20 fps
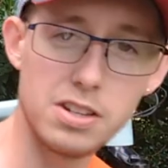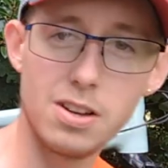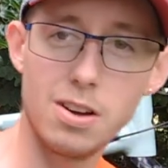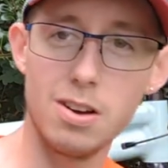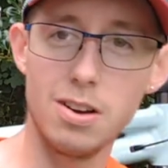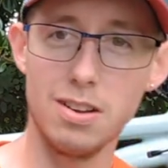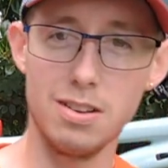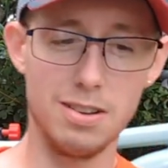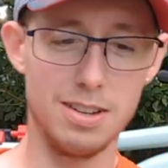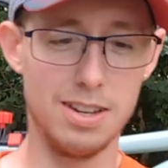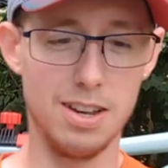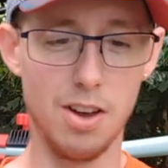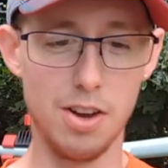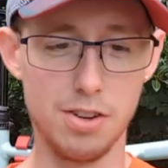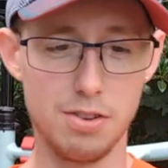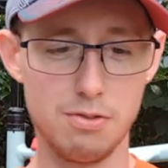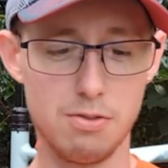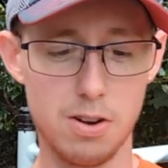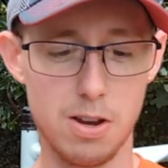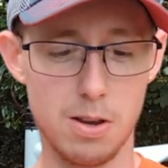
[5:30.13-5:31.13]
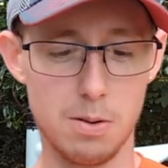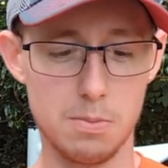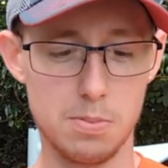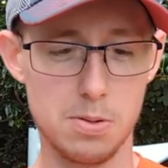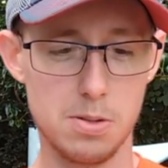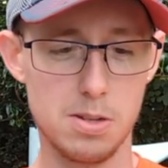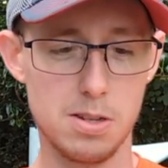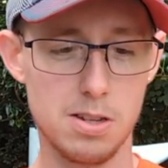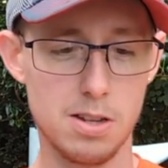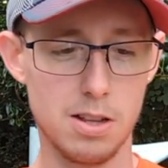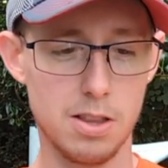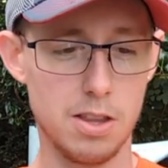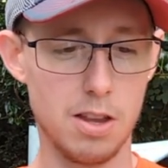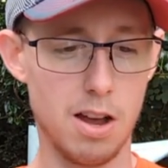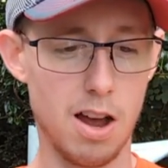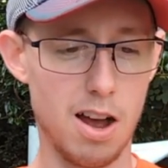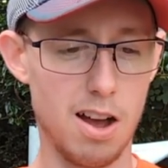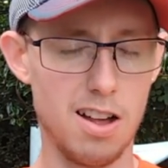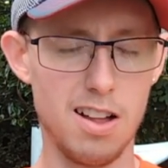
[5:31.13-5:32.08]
are nice grips. The,